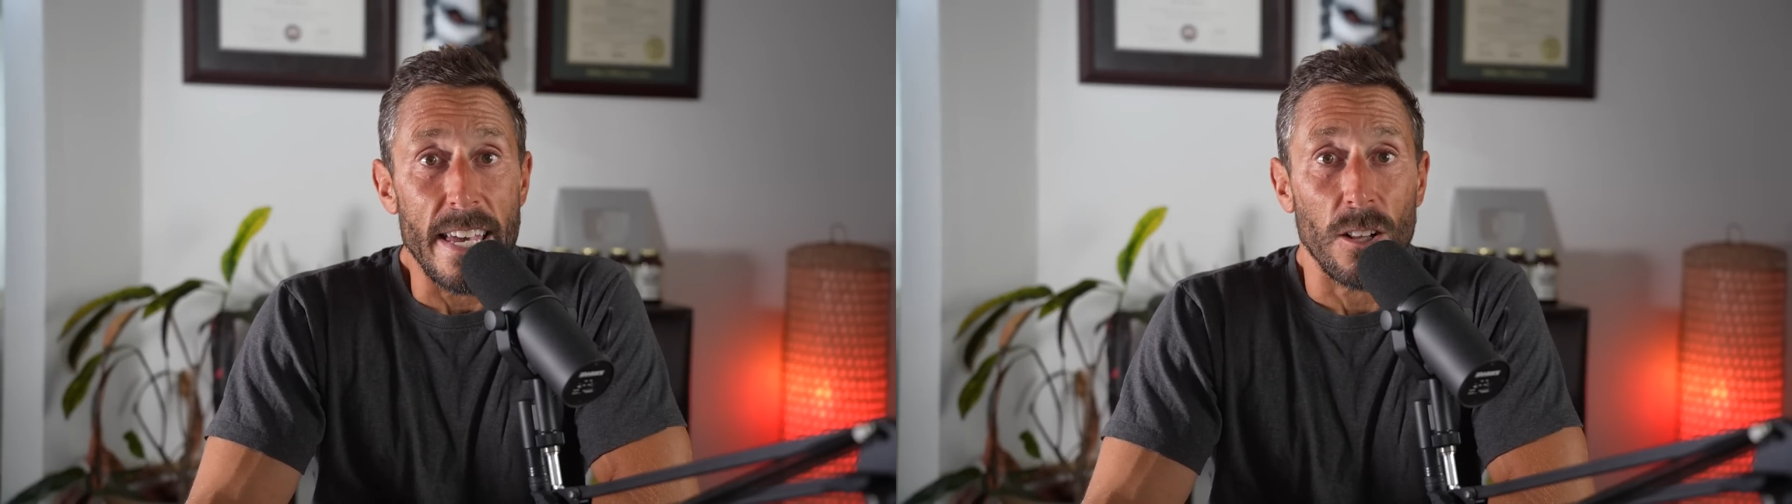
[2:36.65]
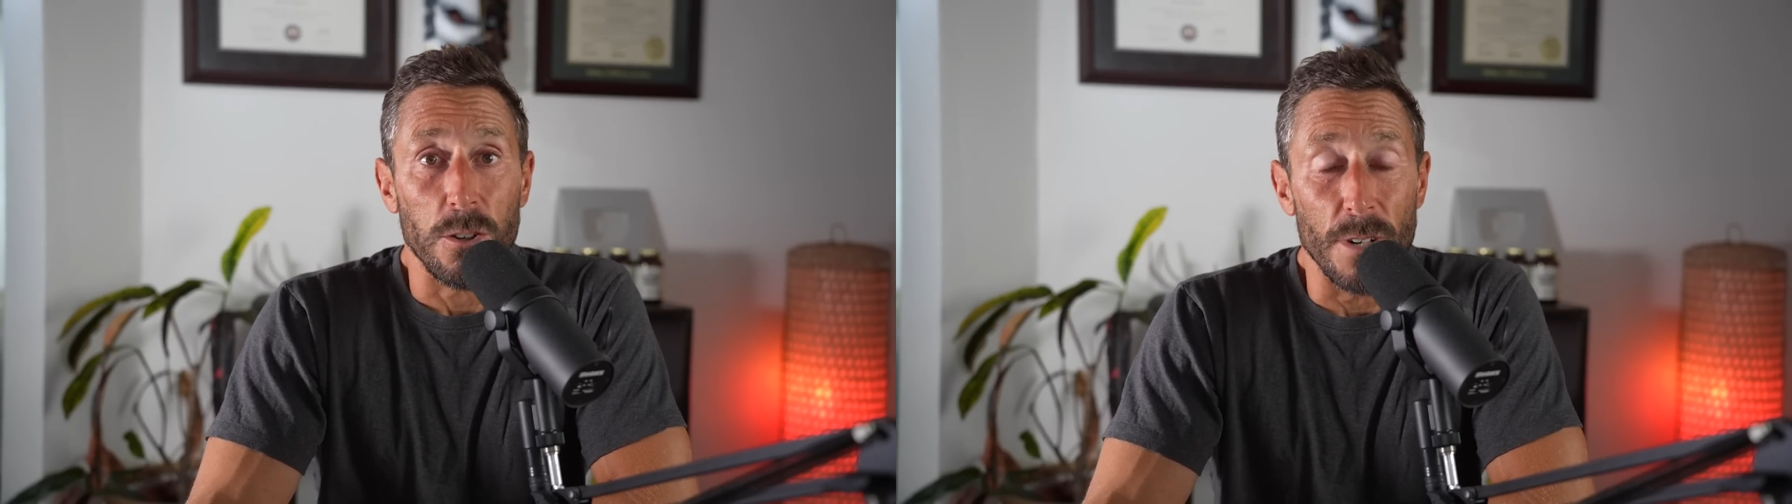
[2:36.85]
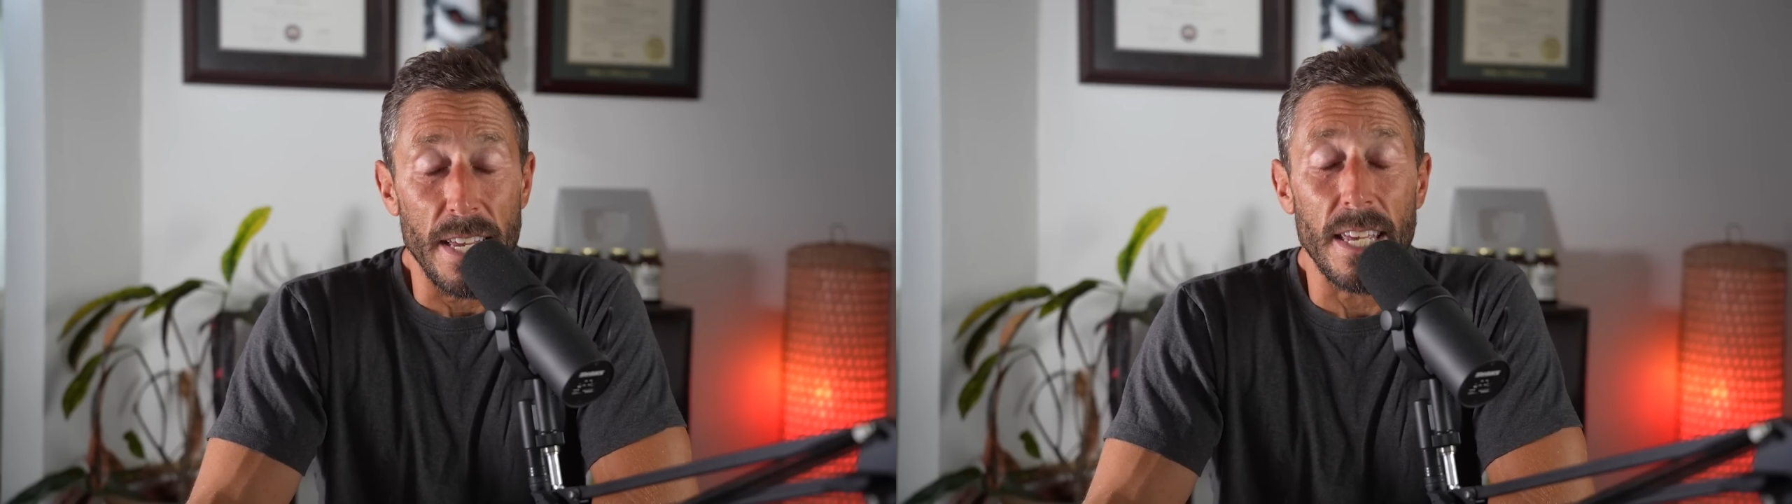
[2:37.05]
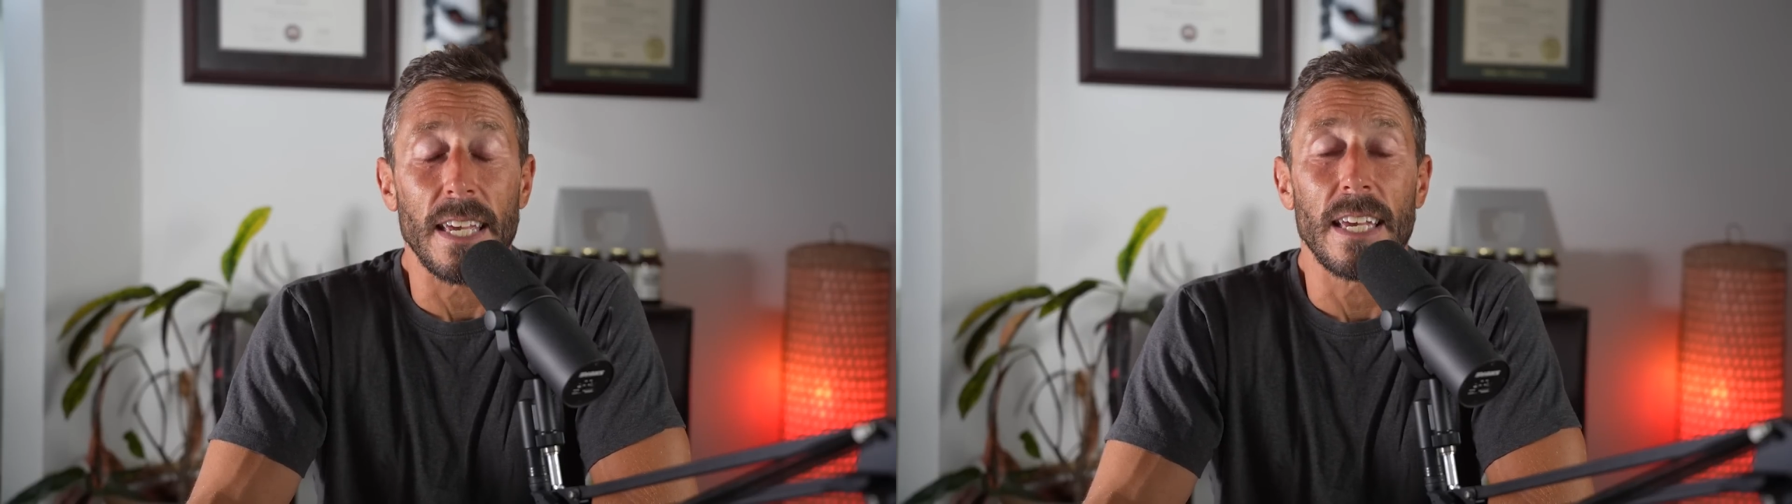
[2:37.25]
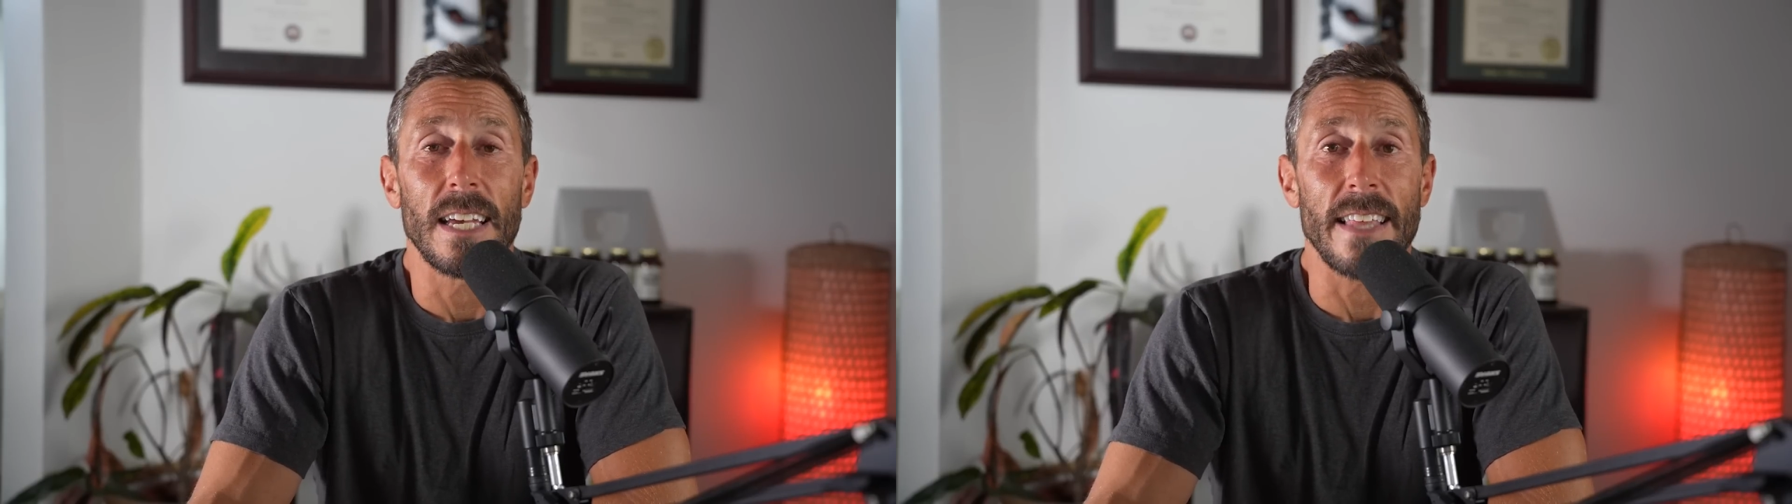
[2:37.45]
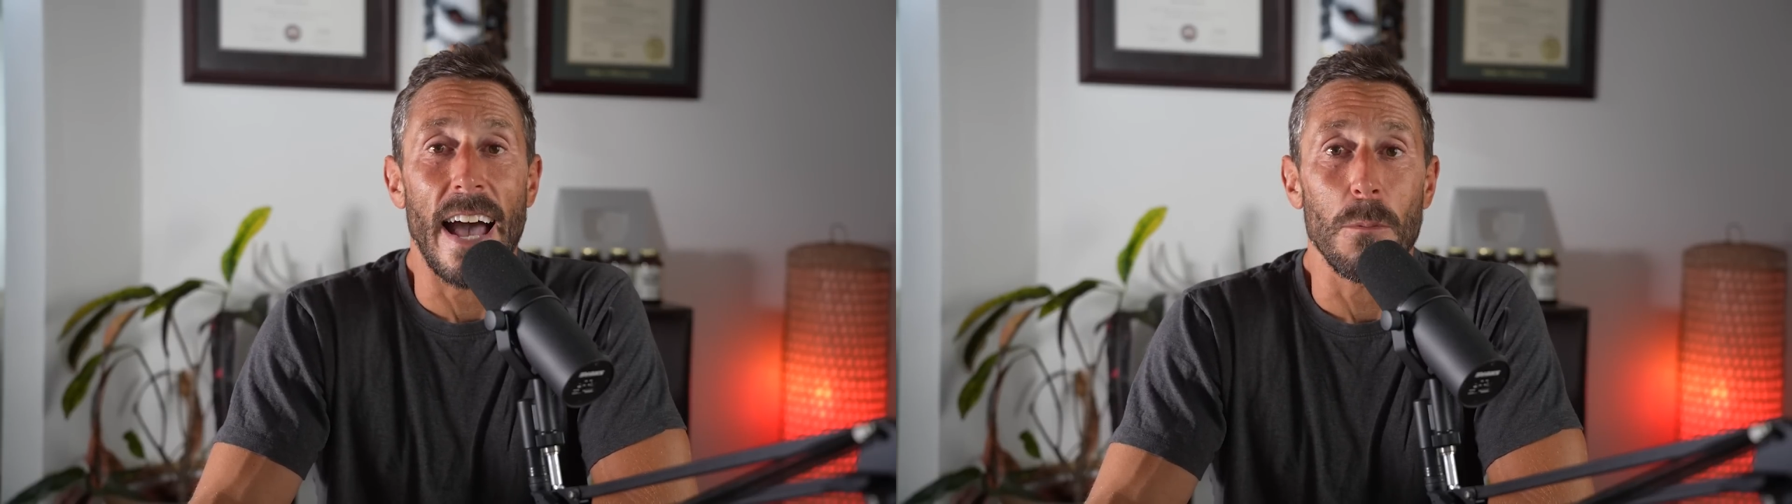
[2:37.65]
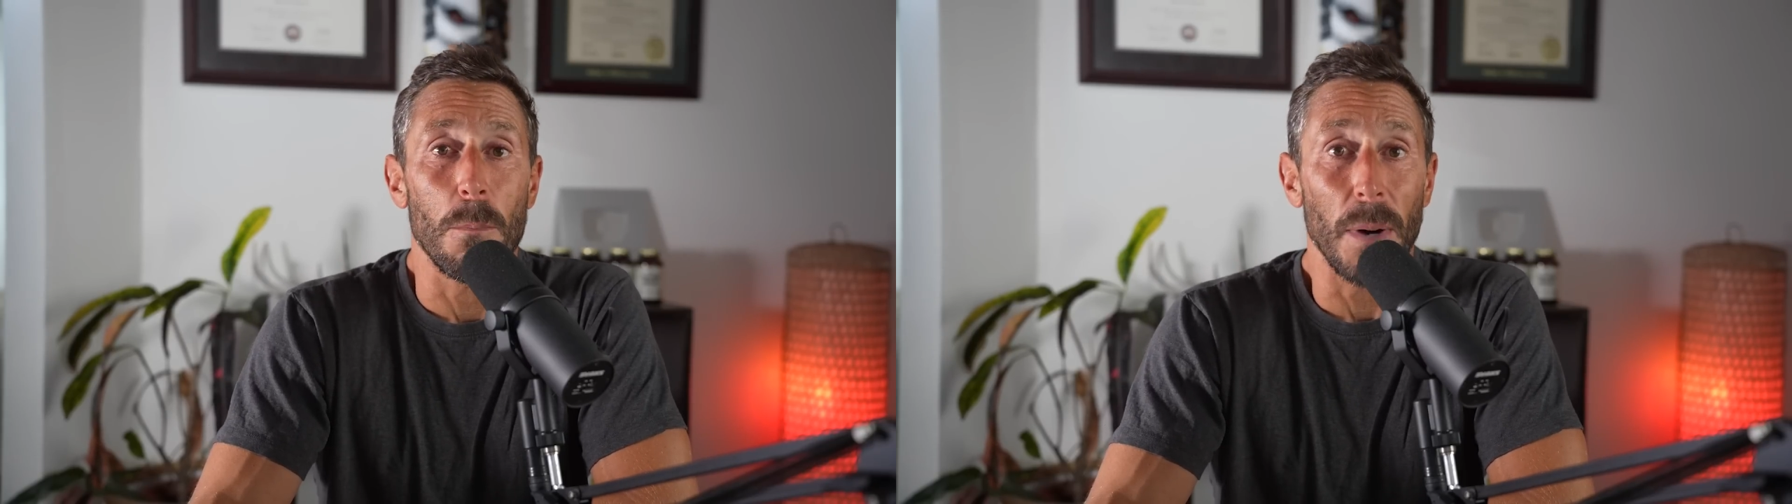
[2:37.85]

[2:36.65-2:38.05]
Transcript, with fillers: included in that.